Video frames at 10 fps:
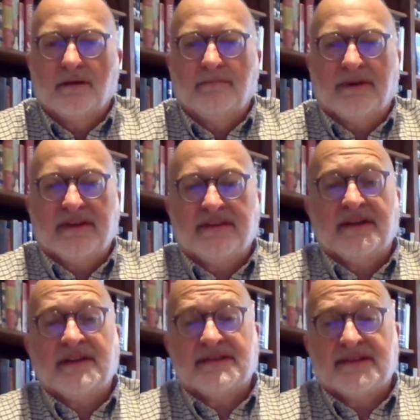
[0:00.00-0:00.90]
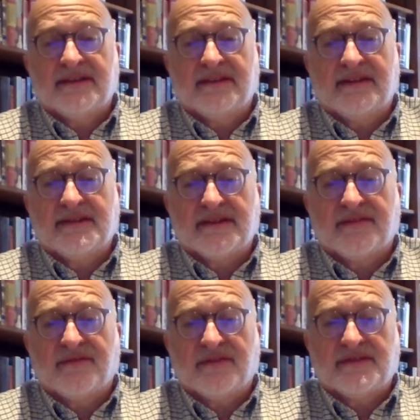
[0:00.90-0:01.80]
But he, then, he sa- then he says,
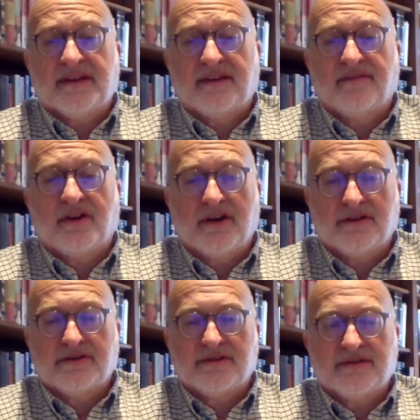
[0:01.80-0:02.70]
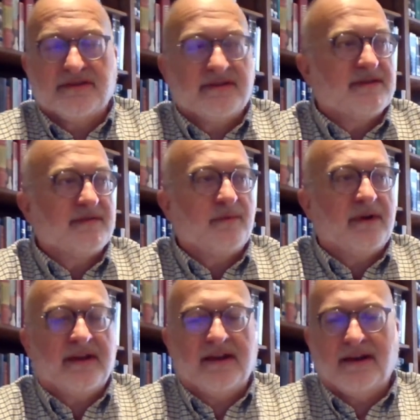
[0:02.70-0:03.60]
for the sake of conscience, this is
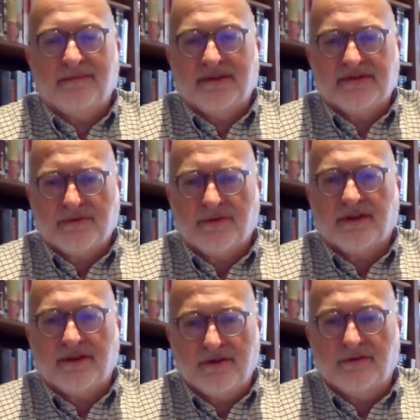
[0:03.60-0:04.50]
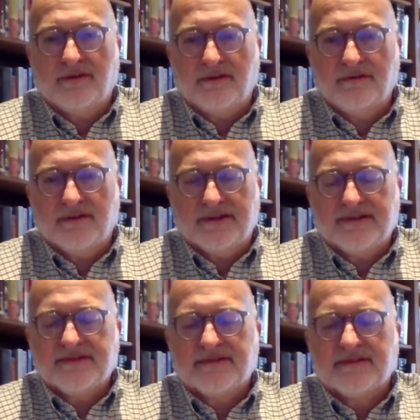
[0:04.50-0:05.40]
why I'm exhorting you to do
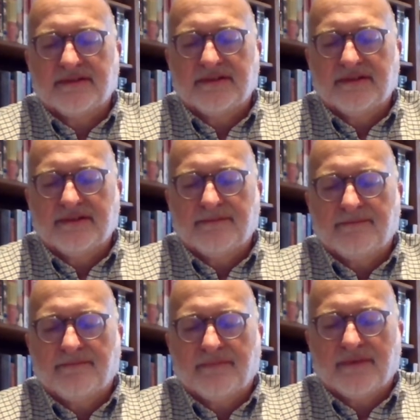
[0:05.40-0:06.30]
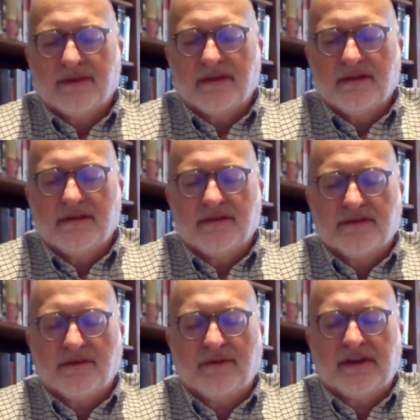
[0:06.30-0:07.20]
this.
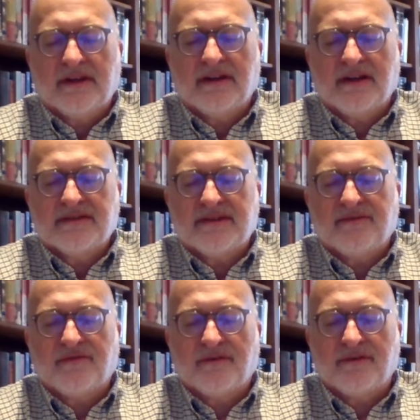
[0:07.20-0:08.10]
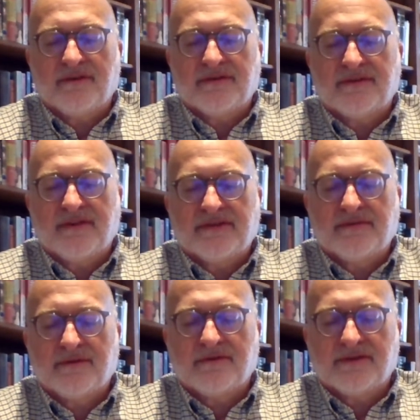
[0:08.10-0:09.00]
So recognize that for those of us who
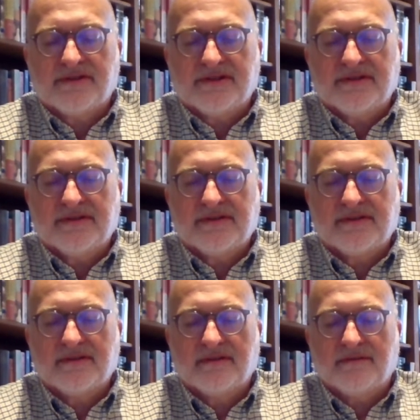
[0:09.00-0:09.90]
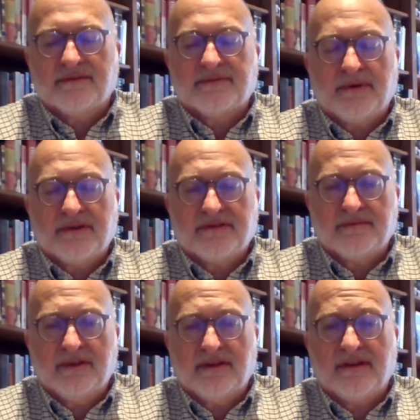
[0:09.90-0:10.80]
are Christians, the
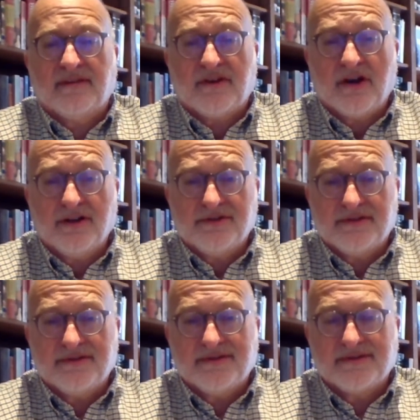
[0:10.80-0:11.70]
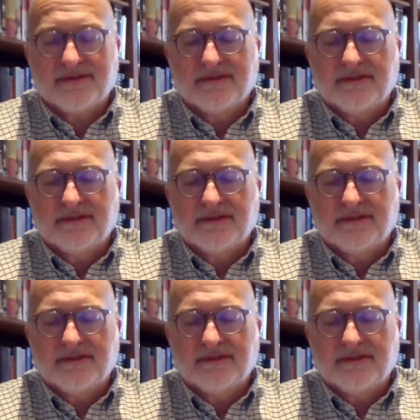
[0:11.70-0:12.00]
responsibility of conscience